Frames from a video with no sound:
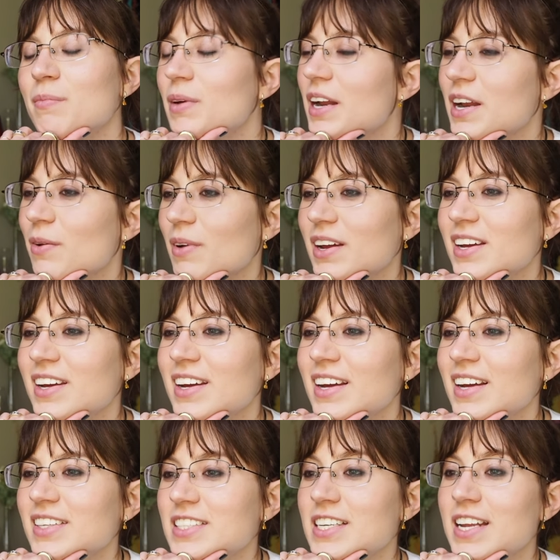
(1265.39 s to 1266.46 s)
But anyway,
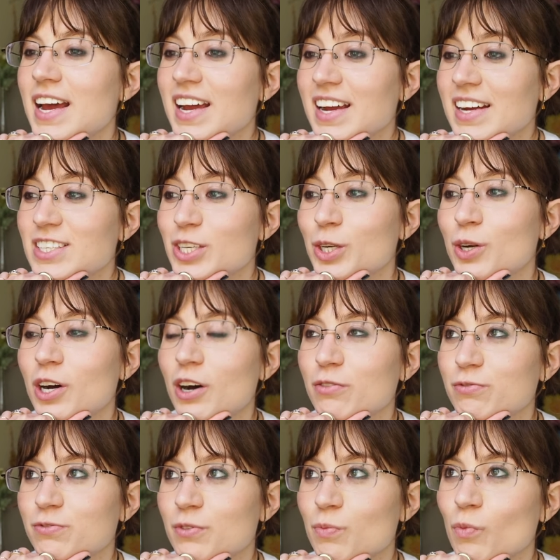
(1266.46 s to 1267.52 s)
today I took
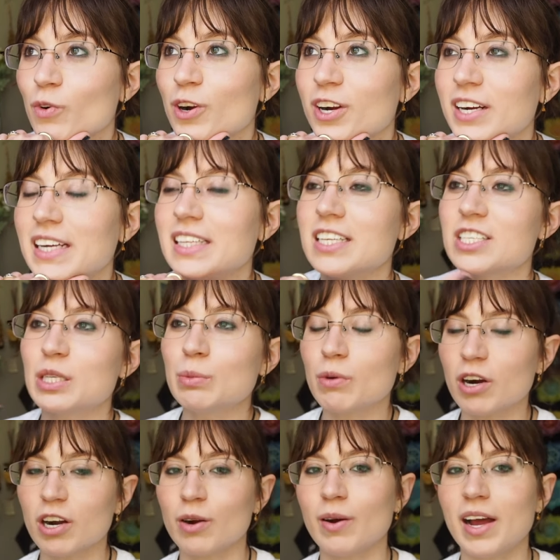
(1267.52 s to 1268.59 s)
off from work and then
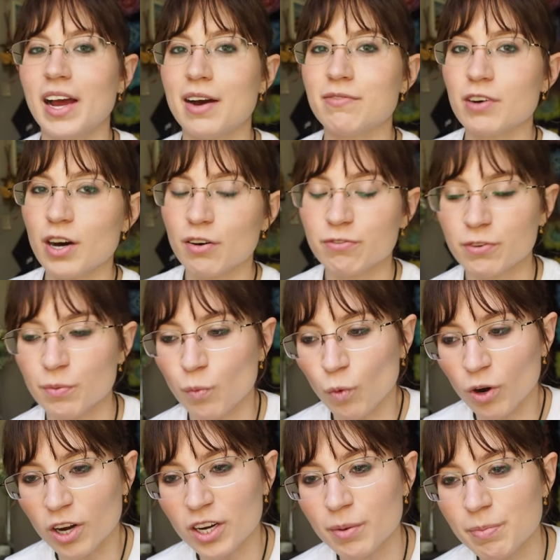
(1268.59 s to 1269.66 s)
tomorrow I have off from
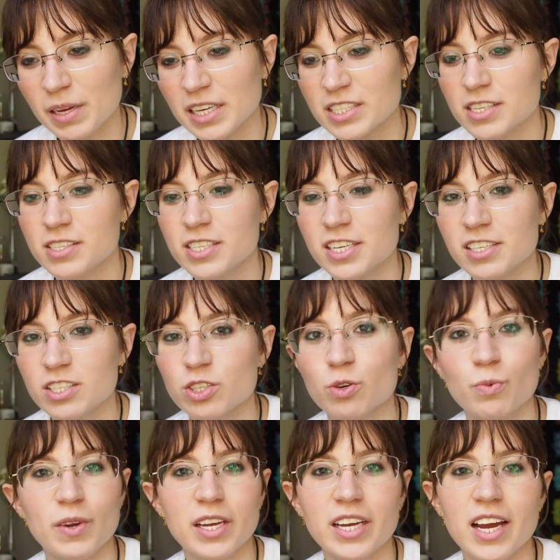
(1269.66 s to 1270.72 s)
work because it's Easter
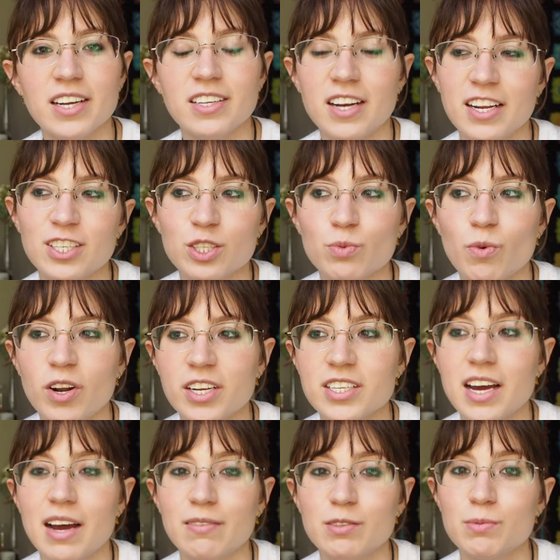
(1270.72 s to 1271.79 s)
weekend and I just wanted to
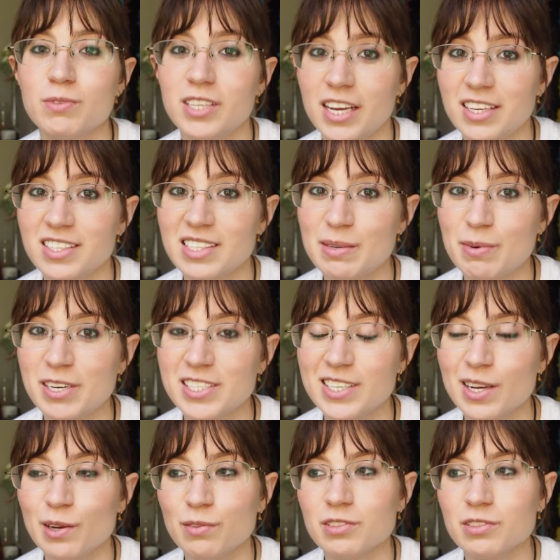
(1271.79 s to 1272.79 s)
have some days to myself.